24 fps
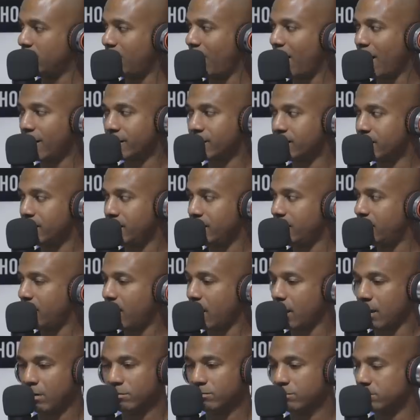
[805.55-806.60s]
The box any
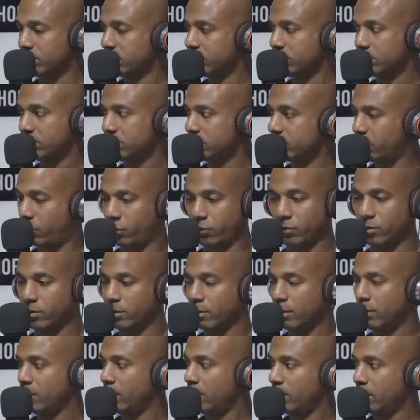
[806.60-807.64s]
day. Yeah.
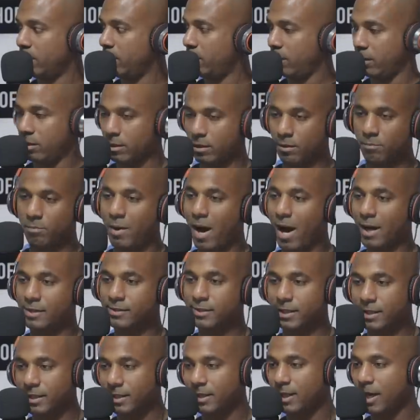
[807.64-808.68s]
The
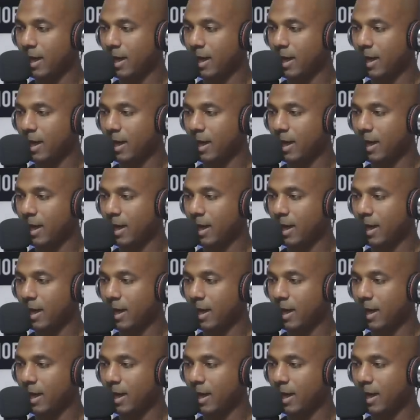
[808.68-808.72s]
box any